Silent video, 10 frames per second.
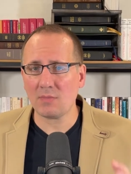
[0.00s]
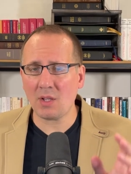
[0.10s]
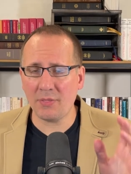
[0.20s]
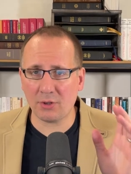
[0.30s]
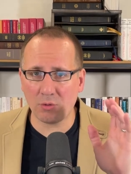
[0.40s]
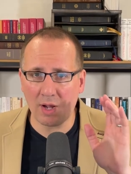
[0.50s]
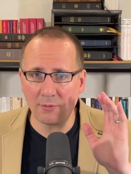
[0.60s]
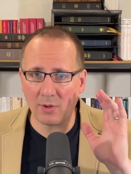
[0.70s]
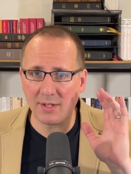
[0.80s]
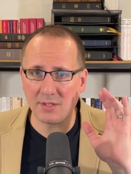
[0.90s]
the
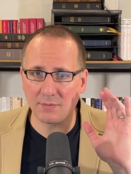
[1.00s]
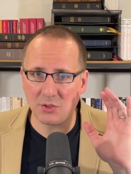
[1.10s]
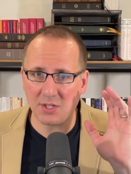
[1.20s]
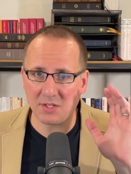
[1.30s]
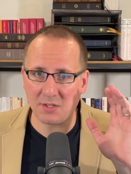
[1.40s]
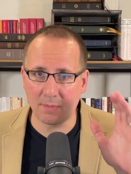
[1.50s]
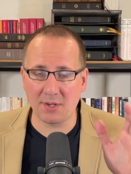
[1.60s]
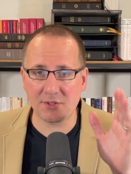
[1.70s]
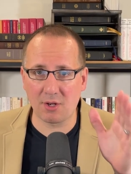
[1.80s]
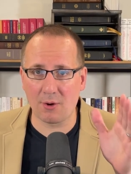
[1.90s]
crown rights of Jesus
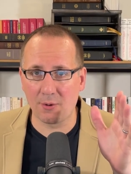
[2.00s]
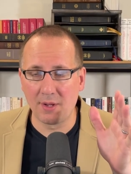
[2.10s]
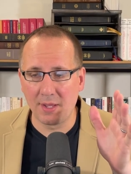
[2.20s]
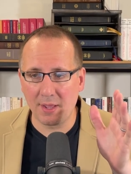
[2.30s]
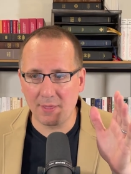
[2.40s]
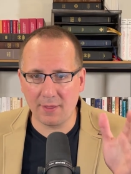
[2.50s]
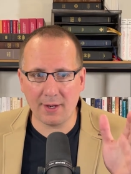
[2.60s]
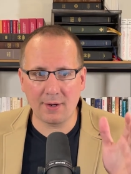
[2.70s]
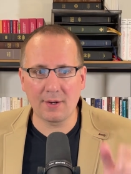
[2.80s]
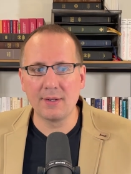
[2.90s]
must go
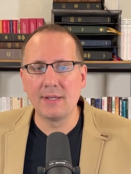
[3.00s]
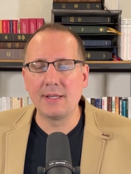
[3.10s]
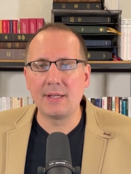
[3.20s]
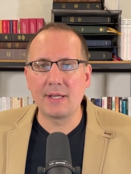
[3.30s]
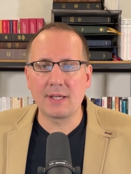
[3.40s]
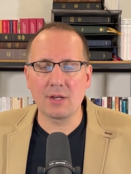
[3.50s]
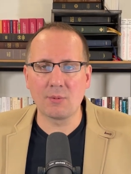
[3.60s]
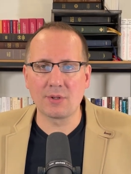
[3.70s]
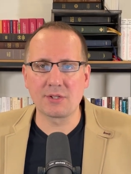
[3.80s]
there. It was